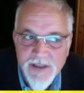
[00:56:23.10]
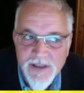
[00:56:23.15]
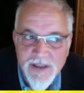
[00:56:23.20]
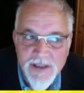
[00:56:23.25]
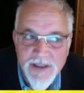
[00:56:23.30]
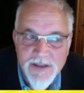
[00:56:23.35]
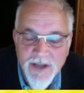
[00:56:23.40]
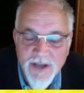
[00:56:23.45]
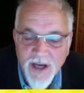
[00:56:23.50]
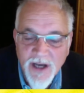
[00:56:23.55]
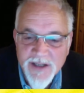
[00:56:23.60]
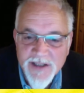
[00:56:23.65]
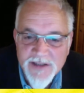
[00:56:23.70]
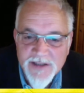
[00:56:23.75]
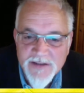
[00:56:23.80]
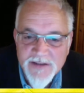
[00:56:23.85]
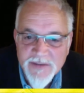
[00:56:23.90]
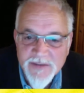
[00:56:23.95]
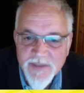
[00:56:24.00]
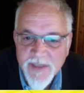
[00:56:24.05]

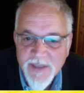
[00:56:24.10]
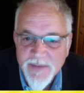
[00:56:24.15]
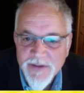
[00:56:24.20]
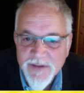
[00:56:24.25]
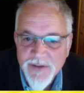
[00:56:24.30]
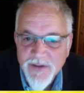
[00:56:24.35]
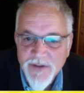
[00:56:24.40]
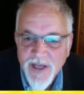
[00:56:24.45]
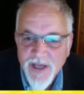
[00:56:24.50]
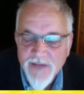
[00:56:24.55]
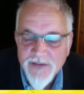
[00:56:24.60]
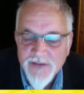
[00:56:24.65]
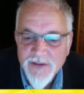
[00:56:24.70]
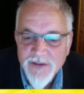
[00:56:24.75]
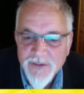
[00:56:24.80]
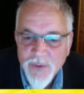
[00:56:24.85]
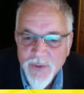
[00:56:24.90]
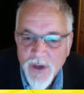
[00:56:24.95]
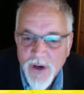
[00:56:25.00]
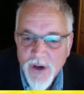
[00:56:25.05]
19th September
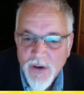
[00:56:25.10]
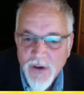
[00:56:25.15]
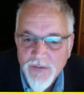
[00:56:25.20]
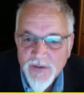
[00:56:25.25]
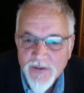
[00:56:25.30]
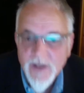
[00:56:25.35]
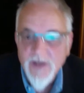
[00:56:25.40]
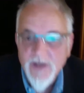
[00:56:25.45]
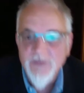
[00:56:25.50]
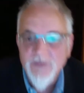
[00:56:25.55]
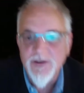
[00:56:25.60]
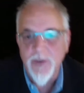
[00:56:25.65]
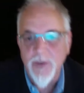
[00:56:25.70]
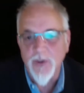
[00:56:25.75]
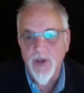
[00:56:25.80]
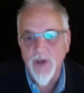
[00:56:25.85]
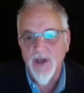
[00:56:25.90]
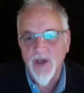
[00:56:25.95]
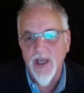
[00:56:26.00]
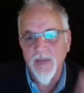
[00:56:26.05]
2012. So we're
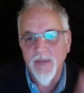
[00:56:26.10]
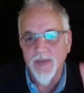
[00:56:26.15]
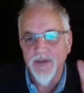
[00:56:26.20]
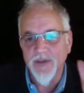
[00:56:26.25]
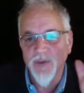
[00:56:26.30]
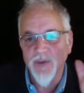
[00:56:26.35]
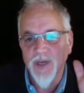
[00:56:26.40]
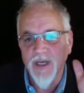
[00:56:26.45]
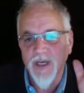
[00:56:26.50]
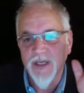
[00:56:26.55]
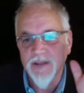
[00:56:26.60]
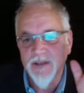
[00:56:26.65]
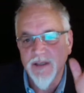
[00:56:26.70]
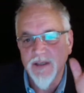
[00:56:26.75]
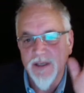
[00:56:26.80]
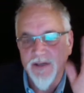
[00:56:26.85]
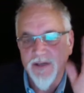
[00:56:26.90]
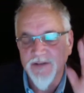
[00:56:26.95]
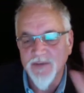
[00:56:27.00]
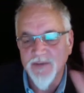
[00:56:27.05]
looking between
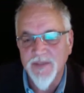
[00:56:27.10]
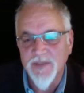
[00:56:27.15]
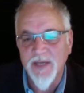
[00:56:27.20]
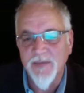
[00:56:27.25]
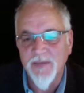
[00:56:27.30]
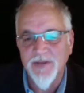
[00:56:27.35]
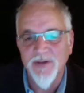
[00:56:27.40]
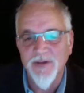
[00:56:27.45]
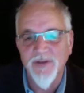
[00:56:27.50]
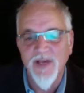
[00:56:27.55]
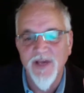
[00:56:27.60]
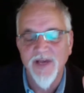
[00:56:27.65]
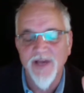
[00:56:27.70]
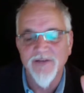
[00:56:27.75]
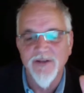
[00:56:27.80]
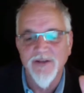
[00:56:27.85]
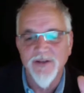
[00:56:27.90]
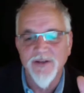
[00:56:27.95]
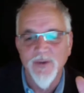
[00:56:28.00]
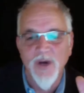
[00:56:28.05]
September
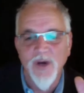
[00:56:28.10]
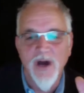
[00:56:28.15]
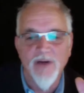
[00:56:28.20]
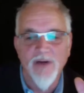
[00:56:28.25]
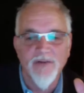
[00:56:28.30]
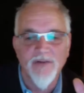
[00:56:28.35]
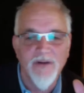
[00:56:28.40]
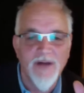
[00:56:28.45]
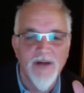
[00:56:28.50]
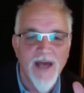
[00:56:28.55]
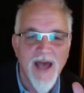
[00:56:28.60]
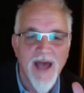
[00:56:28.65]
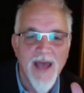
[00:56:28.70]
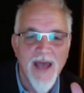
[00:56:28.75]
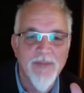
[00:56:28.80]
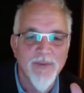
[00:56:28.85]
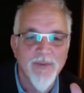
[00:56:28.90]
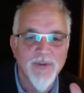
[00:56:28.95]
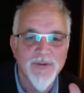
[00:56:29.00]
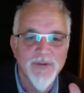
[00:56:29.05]
2012 and
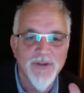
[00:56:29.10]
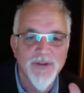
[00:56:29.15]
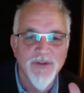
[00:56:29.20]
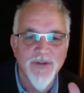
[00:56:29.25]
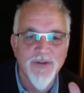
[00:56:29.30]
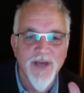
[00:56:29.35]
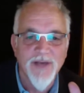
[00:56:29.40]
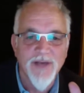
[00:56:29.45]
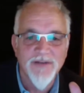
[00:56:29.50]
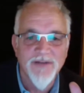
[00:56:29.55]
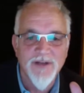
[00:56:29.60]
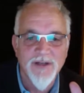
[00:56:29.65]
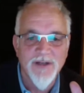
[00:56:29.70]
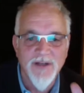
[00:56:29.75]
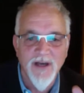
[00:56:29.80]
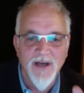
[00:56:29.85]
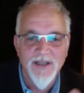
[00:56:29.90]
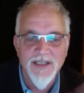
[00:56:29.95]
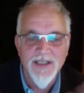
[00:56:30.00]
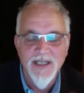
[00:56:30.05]
April
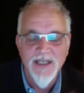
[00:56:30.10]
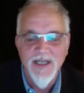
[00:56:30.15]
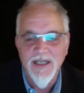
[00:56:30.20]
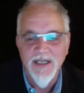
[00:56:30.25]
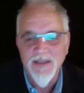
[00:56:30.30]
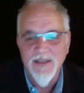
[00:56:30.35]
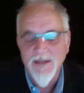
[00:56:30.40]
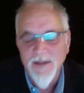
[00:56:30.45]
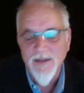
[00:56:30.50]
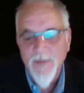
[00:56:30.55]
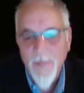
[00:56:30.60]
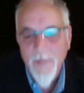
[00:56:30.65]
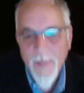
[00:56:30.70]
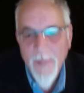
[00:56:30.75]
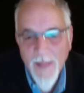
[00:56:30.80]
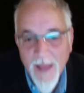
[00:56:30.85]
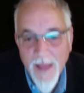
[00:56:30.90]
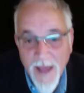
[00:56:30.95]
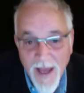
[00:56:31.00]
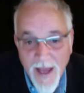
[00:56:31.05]
2019.
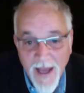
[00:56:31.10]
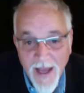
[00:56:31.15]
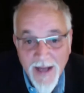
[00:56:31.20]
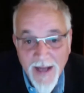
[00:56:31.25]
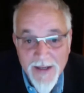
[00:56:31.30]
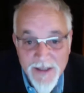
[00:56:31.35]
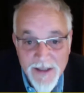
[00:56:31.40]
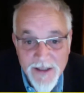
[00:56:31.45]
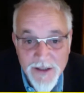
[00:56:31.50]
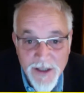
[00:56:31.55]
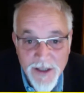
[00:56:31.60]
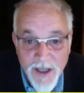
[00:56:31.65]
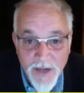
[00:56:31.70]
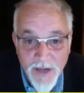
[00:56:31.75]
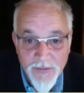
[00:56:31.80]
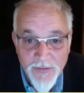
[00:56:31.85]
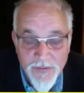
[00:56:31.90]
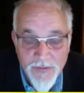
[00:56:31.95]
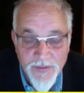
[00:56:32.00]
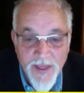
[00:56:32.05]

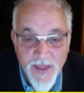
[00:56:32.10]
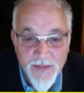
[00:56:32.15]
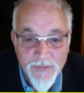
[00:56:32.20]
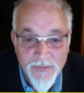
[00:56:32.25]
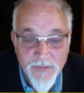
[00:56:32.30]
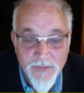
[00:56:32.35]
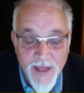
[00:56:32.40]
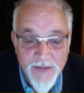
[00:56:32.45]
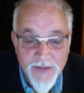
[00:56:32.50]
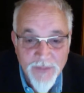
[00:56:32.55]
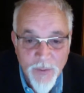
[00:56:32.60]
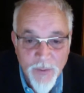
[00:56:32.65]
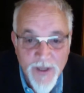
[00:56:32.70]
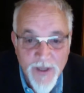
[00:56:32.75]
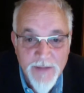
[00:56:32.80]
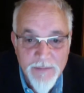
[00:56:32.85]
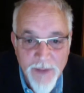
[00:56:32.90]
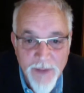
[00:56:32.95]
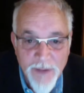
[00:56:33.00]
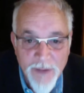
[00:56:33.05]
And that's
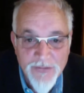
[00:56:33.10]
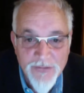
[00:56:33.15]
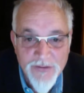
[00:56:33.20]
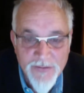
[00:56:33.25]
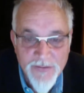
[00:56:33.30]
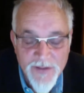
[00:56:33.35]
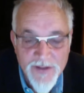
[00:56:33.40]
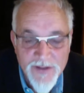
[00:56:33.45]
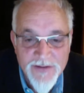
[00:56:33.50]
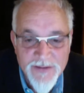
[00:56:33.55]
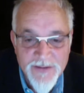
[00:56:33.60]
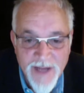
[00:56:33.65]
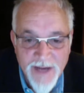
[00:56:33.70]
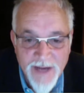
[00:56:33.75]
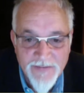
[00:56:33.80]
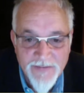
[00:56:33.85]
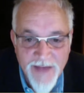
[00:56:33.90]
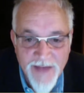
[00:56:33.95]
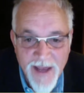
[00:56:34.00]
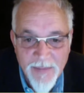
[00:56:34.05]
when most of this
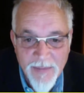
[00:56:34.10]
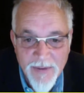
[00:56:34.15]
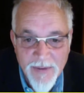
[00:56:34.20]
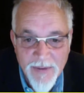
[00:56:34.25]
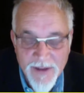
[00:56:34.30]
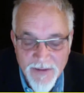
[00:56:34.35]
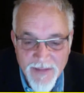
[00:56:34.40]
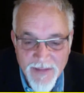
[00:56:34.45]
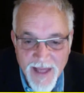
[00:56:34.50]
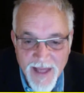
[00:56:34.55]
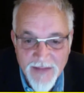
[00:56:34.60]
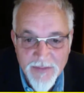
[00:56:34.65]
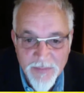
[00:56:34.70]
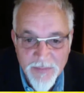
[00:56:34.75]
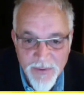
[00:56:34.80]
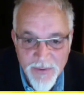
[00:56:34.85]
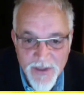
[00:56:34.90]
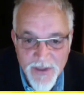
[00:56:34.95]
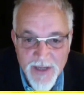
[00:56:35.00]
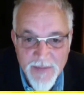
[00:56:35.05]
stuff happened, and that's
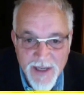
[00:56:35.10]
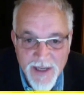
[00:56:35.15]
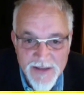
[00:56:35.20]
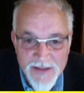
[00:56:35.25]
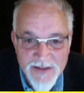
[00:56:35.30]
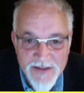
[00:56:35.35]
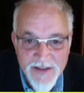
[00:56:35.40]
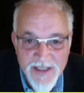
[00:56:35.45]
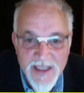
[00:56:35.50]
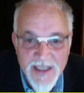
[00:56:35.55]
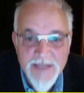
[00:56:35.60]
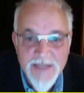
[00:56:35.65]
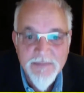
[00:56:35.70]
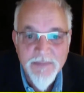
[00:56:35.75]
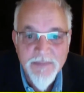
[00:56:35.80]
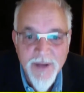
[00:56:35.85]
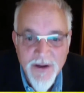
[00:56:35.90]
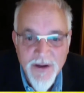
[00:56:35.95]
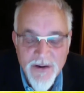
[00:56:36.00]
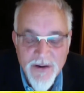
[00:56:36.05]
pretty much the
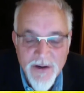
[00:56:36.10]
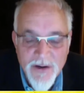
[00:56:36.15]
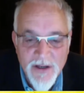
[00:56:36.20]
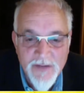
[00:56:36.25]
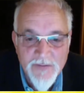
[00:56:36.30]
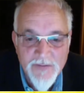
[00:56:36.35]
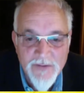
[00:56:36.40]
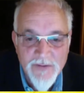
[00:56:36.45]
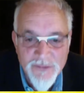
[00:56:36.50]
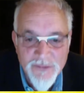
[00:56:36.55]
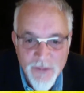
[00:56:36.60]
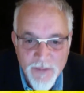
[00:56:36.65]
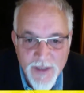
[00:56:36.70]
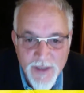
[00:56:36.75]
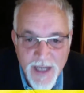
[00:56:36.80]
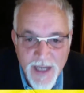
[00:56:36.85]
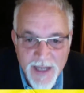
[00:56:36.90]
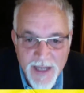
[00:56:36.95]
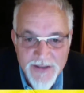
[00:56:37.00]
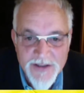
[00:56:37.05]
period of the
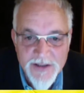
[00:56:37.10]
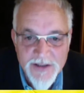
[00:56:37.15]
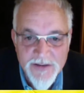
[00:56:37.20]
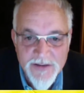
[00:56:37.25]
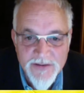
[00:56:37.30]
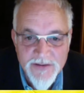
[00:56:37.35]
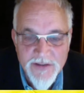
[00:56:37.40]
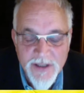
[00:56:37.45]
tribulations,